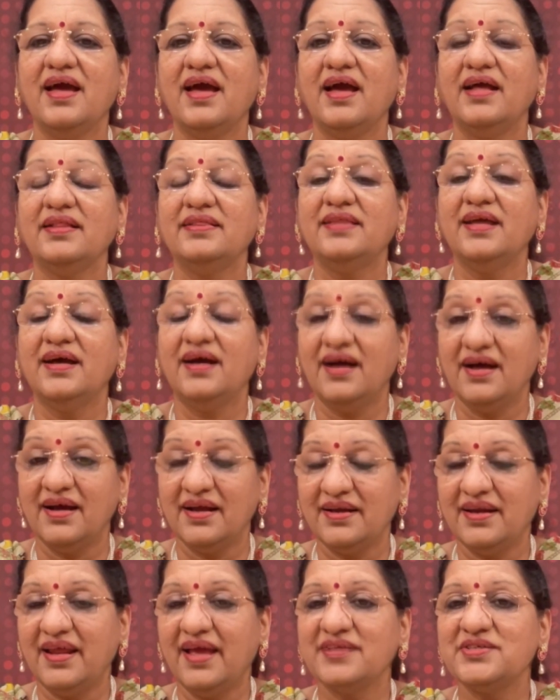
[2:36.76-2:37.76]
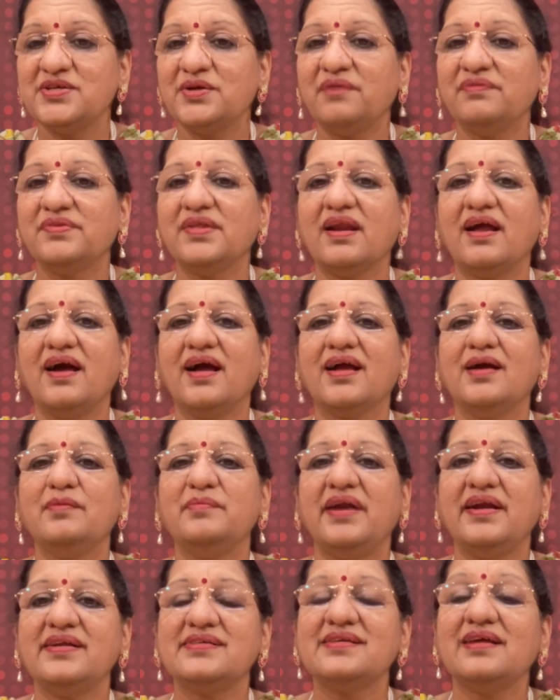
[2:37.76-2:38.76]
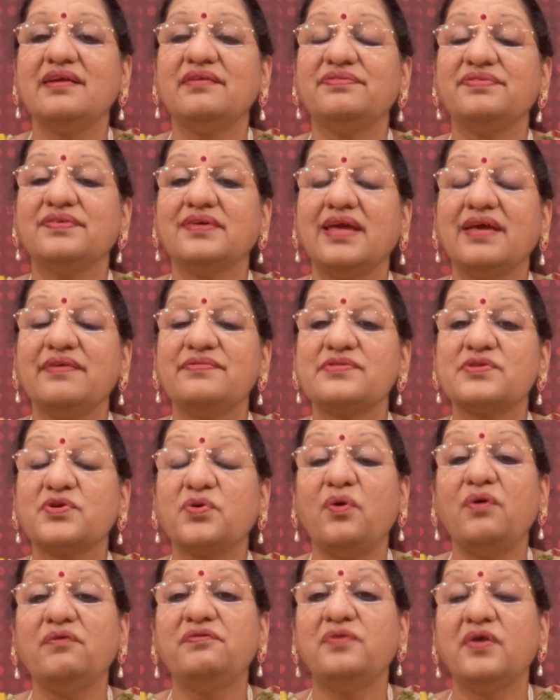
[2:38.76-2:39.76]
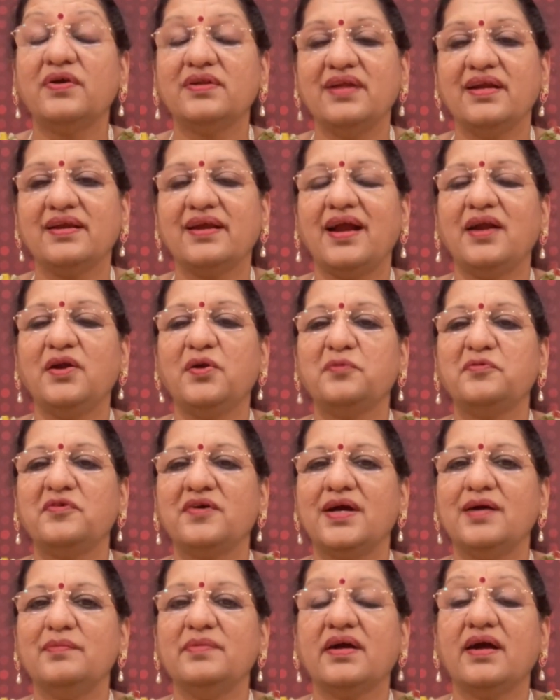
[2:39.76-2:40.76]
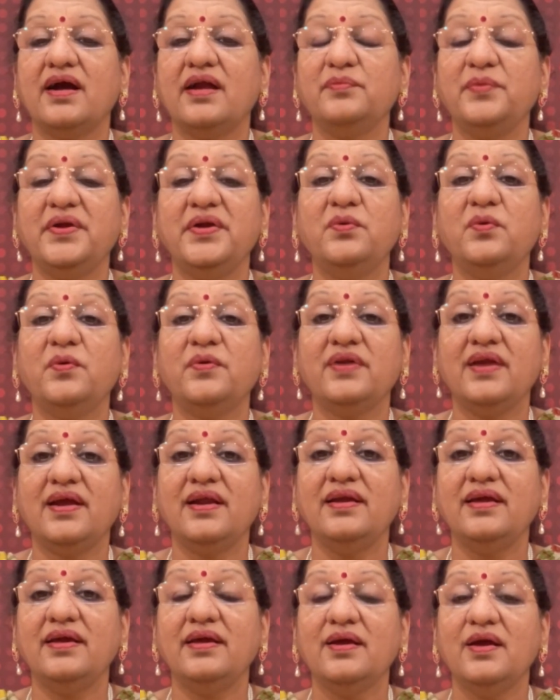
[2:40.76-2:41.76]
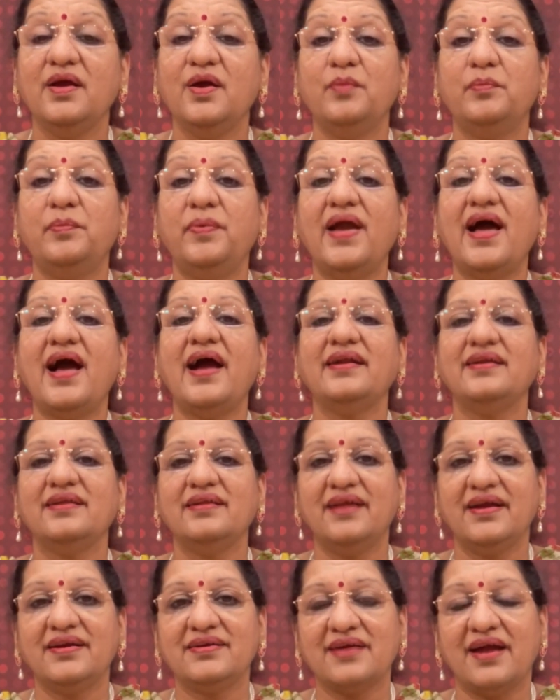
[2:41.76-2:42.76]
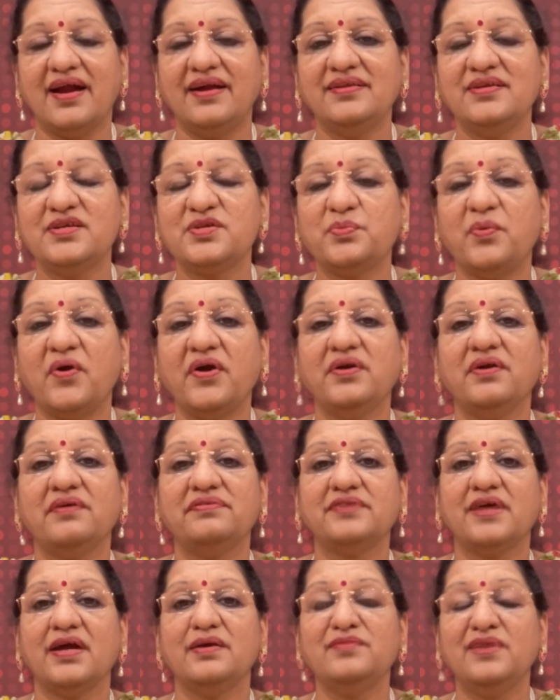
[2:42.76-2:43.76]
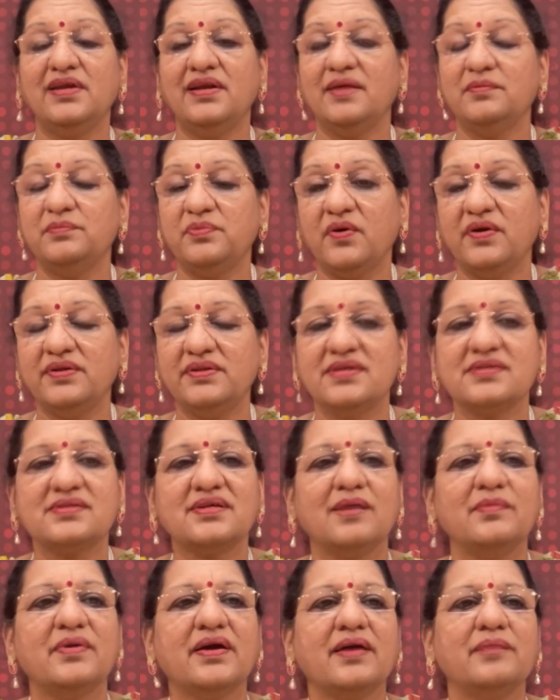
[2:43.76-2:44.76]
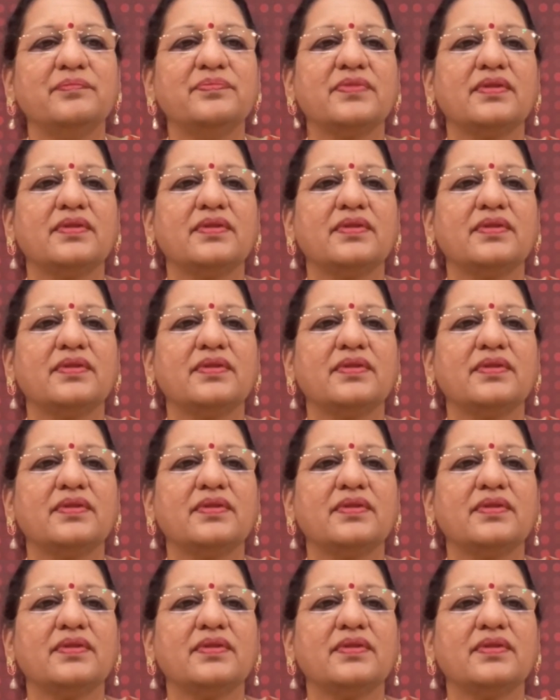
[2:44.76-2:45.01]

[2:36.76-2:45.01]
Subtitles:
the nature of the ragam itself gives scope for that kind of a gamaka, and we don't really plan that at this point of time we'll employ this gamakam.